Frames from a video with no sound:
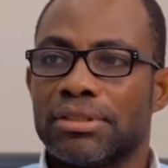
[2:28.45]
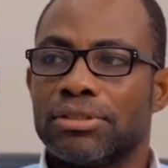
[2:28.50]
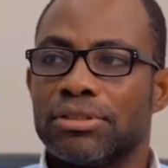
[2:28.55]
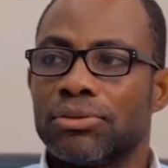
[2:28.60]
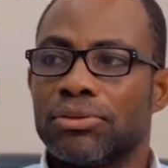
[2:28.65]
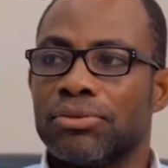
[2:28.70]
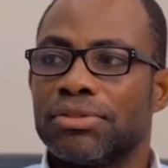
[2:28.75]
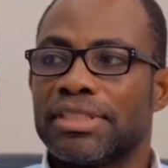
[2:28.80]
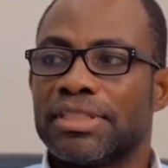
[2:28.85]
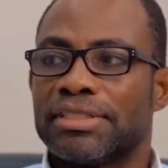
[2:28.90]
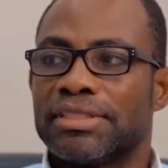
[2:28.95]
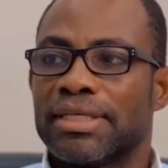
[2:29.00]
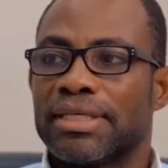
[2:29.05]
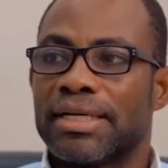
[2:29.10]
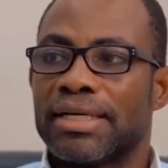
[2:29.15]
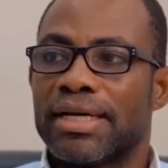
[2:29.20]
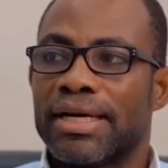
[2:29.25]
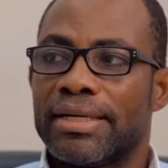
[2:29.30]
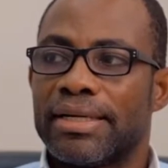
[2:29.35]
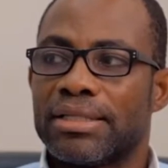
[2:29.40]
So it's just a
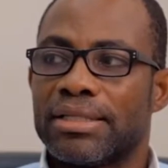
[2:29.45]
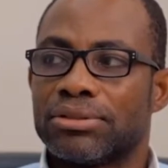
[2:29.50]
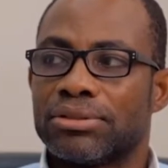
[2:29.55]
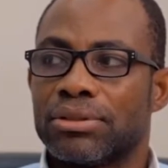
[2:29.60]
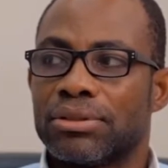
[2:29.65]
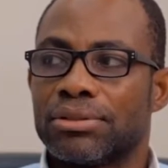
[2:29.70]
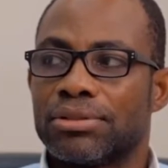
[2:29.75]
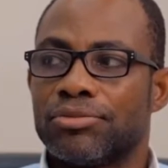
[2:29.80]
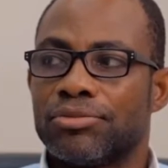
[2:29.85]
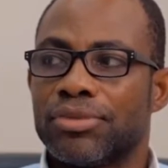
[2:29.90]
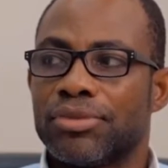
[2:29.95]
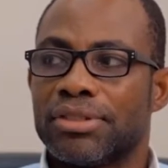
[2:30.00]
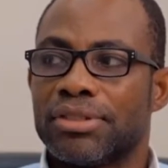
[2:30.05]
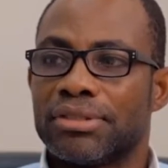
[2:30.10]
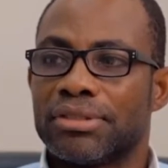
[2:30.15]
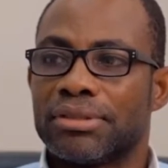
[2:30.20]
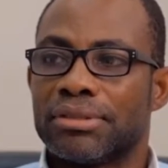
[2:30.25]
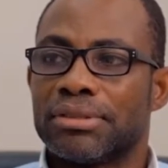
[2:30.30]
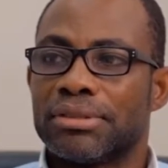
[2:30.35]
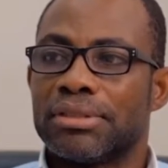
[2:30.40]
guidance
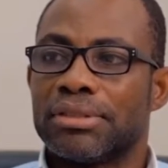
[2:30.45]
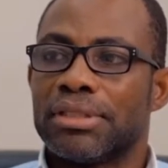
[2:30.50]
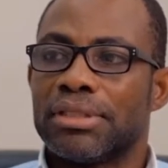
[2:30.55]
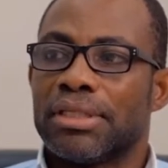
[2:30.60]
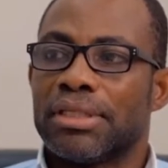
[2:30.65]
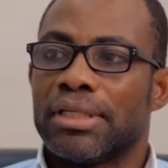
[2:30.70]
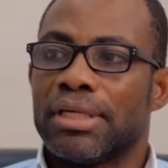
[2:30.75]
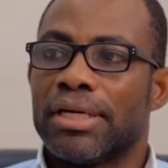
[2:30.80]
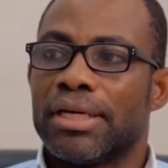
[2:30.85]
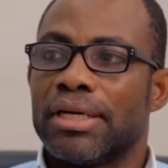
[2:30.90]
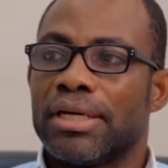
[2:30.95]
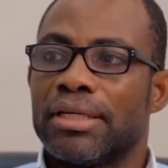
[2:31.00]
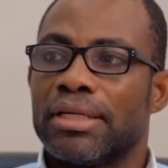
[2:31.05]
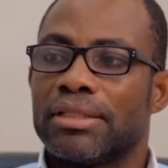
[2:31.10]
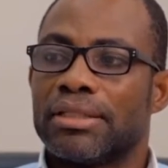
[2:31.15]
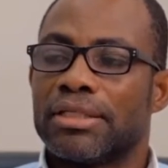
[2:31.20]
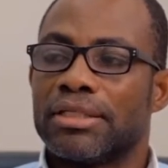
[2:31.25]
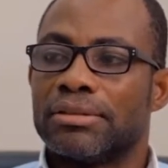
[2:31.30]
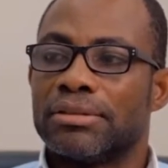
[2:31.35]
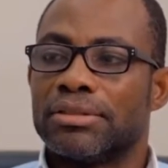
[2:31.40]
document, and
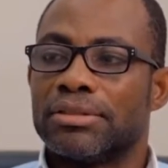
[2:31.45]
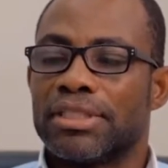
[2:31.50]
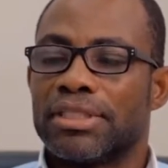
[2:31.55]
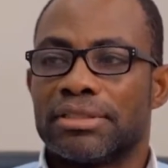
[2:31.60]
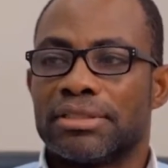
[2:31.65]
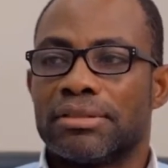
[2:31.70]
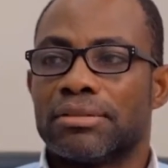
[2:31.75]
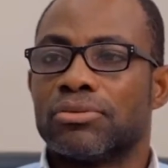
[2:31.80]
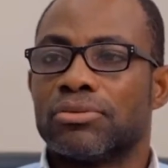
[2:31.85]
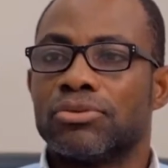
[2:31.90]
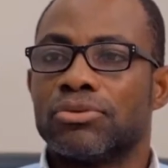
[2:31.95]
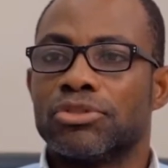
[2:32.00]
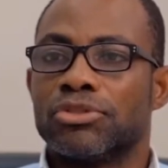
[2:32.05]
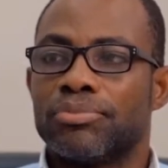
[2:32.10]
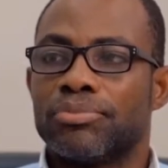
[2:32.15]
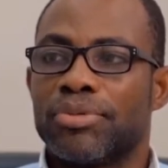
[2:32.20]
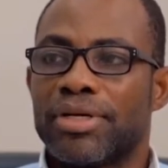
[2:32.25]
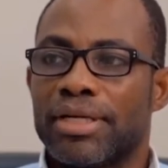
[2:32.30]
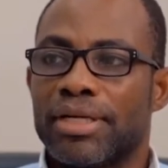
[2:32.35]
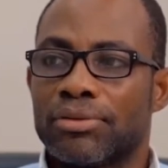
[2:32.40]
we'll
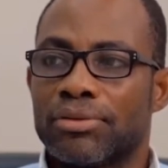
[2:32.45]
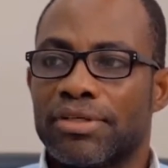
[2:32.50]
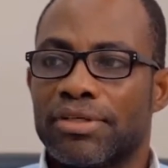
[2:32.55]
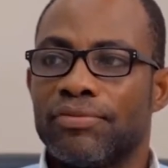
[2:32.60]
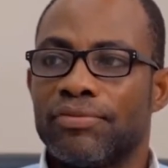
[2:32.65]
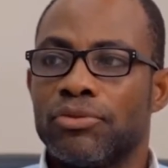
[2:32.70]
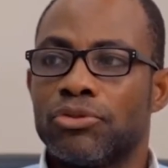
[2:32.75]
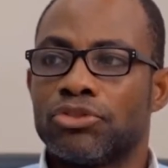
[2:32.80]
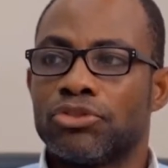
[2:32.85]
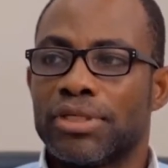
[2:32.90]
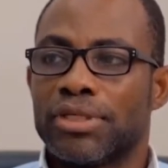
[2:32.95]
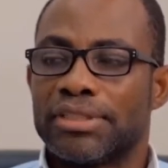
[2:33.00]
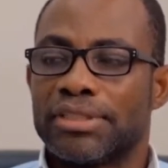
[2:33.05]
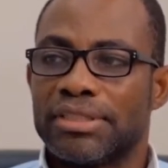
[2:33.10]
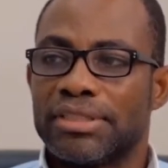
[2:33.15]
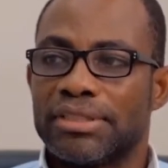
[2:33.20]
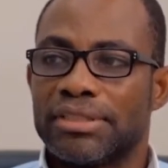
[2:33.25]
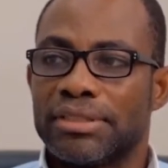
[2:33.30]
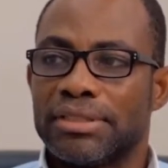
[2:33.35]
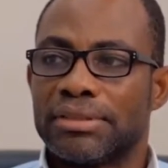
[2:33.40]
spell out a few
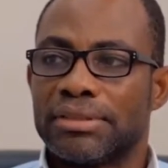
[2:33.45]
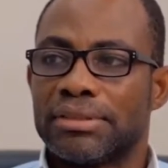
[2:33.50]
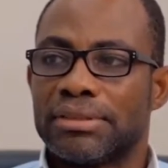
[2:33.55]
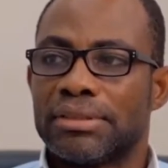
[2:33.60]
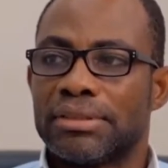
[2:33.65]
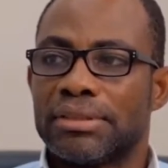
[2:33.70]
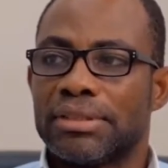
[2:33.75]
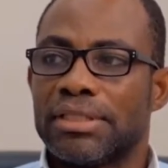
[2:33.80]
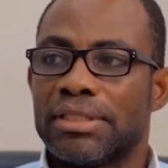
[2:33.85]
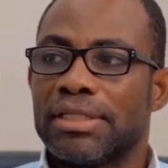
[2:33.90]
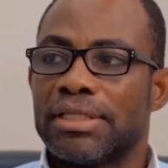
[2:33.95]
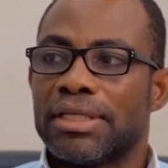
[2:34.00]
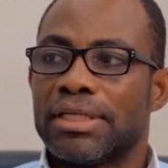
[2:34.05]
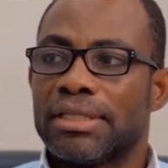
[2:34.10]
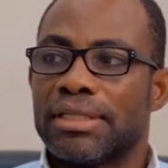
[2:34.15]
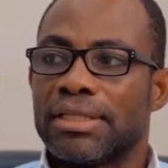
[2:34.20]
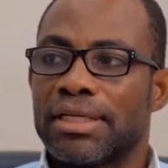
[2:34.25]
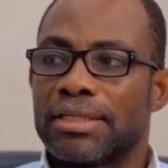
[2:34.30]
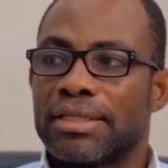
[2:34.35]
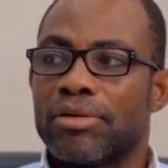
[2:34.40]
strategies
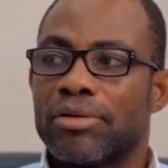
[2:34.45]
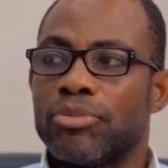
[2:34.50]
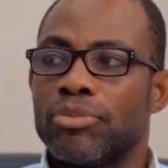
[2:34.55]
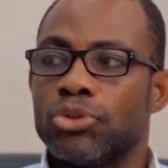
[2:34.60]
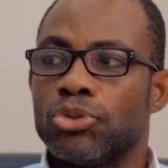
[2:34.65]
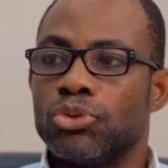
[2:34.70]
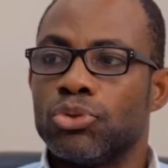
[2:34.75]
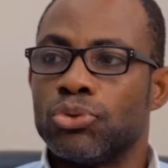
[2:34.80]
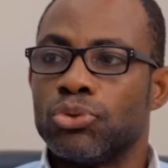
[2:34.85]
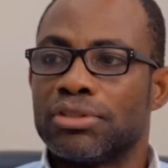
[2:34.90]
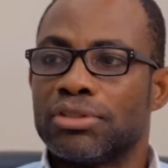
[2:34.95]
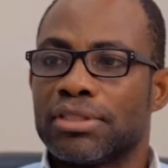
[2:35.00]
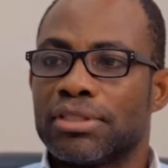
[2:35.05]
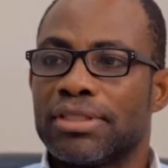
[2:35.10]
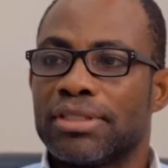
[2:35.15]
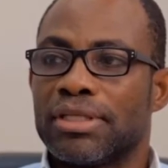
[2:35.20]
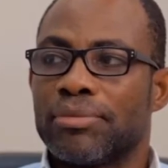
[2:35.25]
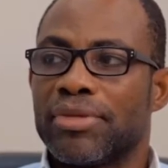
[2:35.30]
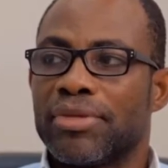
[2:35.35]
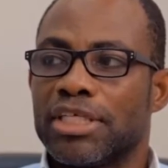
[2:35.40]
that can be used in
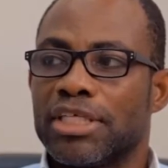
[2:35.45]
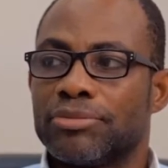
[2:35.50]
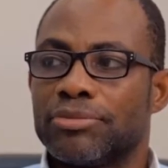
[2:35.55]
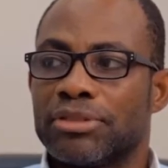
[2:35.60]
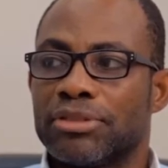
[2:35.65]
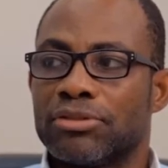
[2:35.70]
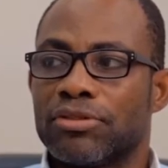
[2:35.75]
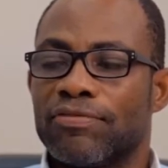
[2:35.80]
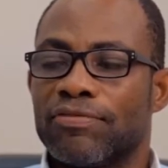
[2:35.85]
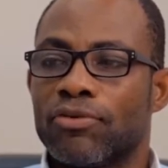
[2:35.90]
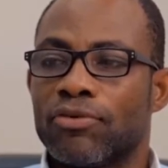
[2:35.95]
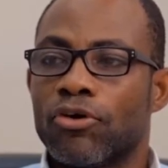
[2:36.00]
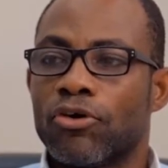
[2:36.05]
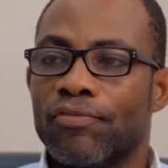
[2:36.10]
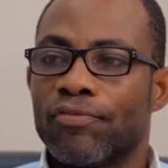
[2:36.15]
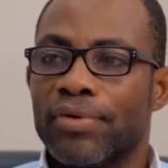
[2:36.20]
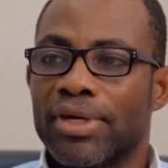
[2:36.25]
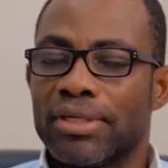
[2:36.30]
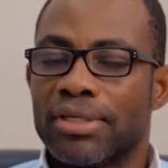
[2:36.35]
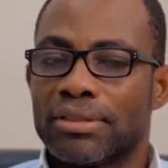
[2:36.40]
the management of
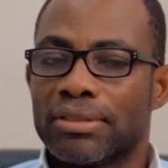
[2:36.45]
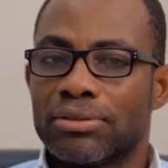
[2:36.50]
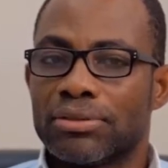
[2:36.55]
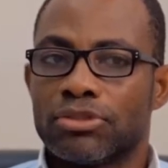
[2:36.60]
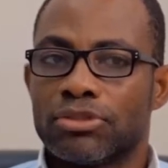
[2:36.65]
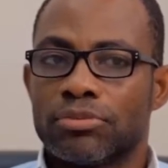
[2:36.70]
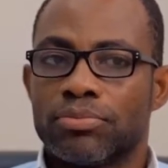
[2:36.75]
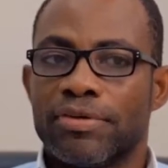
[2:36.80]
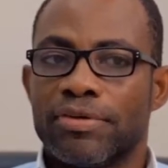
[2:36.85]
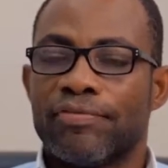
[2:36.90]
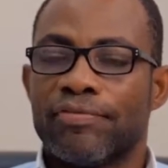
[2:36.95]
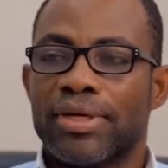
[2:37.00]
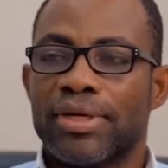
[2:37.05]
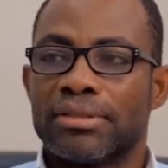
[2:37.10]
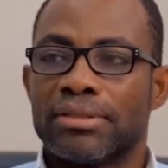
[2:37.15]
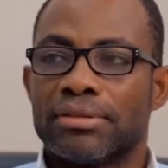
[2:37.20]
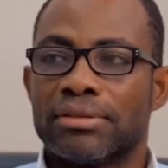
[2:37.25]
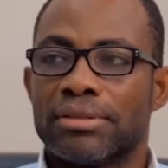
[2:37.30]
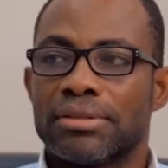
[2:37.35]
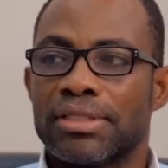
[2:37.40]
COVID to
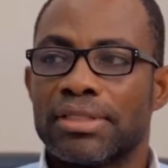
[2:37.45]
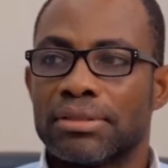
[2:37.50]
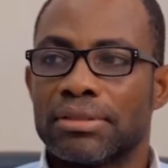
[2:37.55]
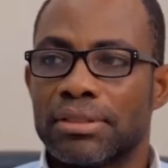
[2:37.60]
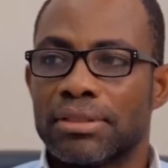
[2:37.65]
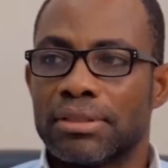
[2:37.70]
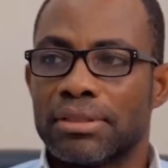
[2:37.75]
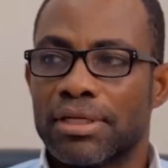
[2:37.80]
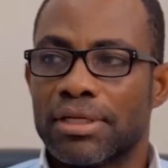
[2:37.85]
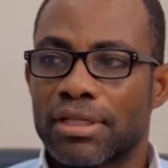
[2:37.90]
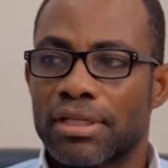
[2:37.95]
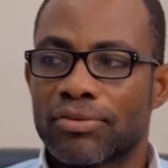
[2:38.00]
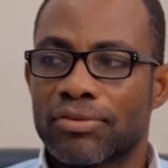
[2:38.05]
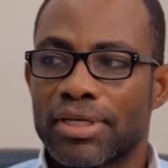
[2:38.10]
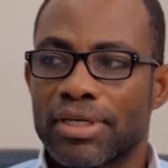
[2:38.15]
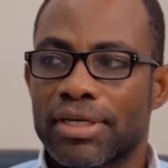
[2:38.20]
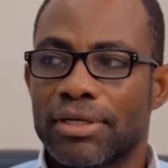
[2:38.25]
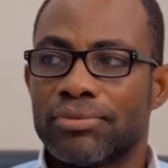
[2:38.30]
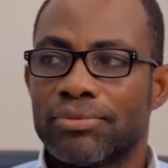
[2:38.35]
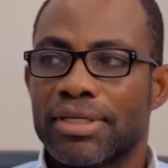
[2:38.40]
prevent
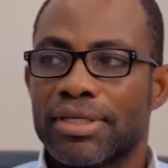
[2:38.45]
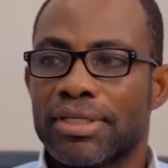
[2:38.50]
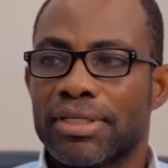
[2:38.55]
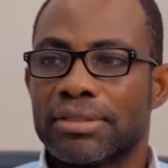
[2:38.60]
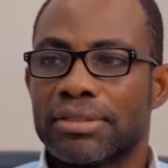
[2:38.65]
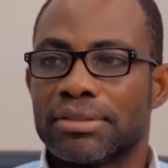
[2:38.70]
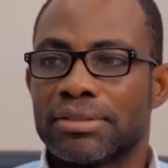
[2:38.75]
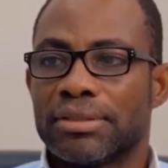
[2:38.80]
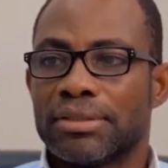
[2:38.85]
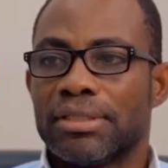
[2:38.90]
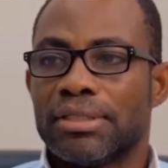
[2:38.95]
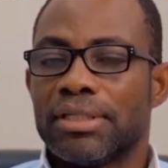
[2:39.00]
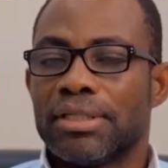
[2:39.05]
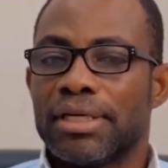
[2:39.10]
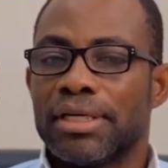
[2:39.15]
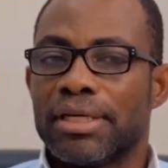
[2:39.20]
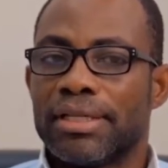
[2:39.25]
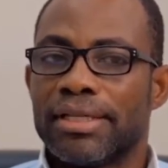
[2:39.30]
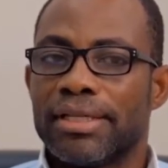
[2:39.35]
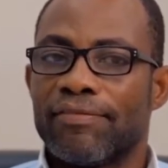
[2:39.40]
healthcare workers
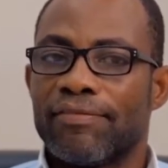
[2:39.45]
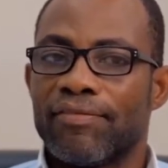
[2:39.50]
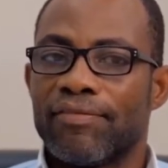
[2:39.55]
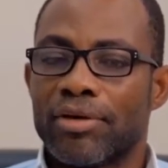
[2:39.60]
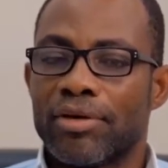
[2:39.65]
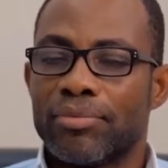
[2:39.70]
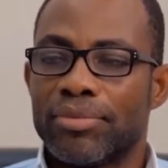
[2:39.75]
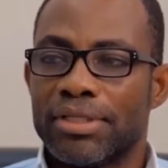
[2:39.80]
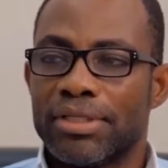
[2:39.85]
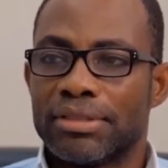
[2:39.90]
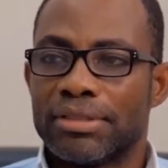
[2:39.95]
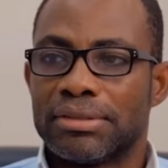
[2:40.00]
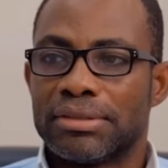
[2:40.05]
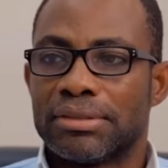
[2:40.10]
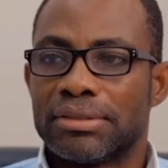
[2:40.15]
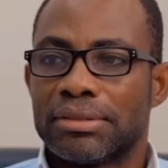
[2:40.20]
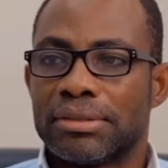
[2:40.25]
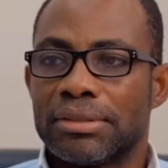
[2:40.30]
and their families,